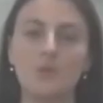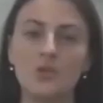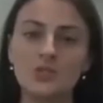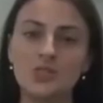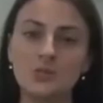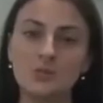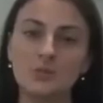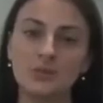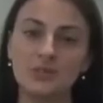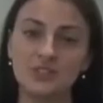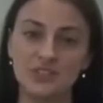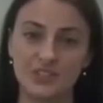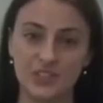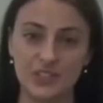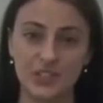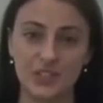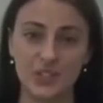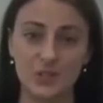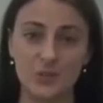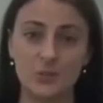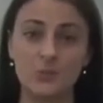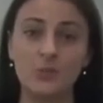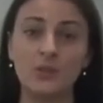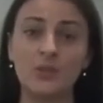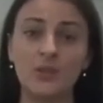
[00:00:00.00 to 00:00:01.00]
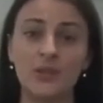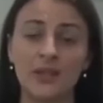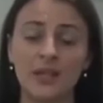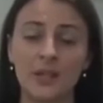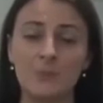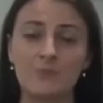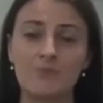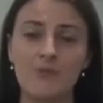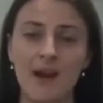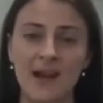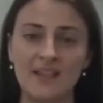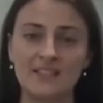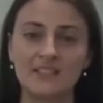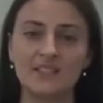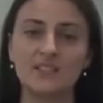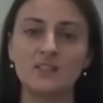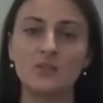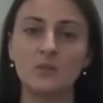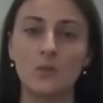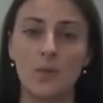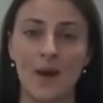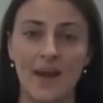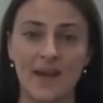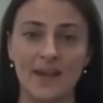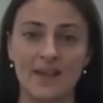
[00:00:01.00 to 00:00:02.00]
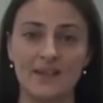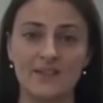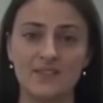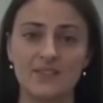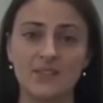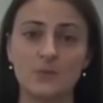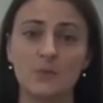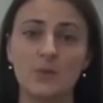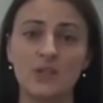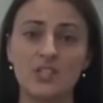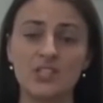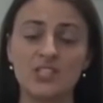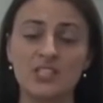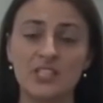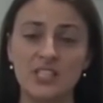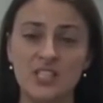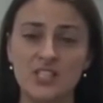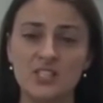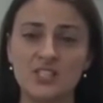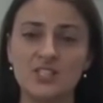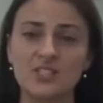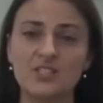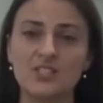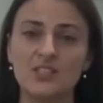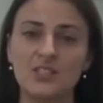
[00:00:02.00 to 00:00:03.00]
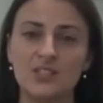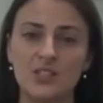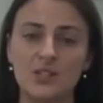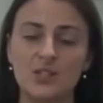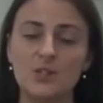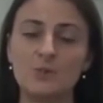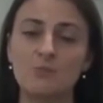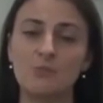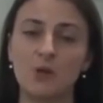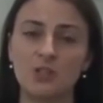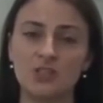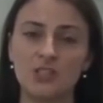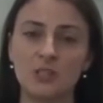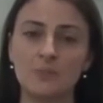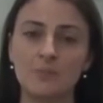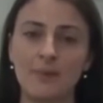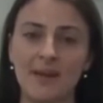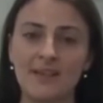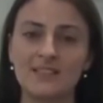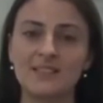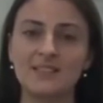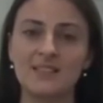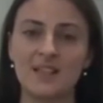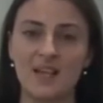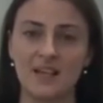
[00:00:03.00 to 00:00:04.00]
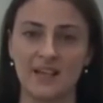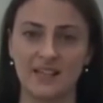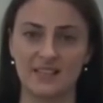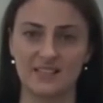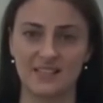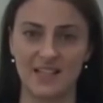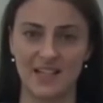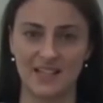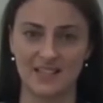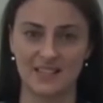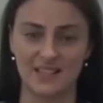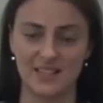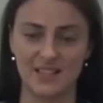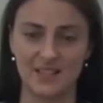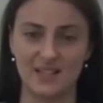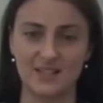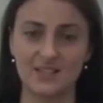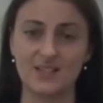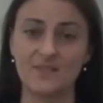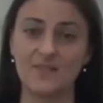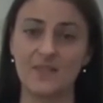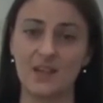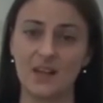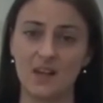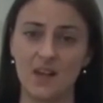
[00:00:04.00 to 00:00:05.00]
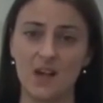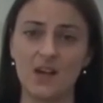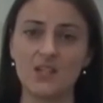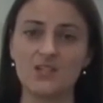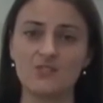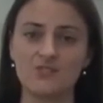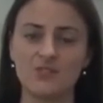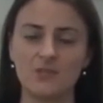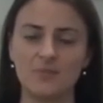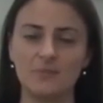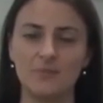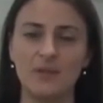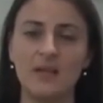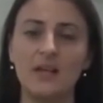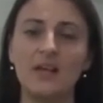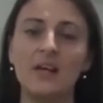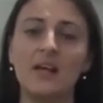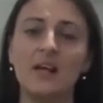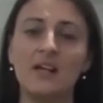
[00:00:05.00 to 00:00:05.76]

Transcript: Module 2 will look at practical ways in which teachers can use project-based learning techniques in the classroom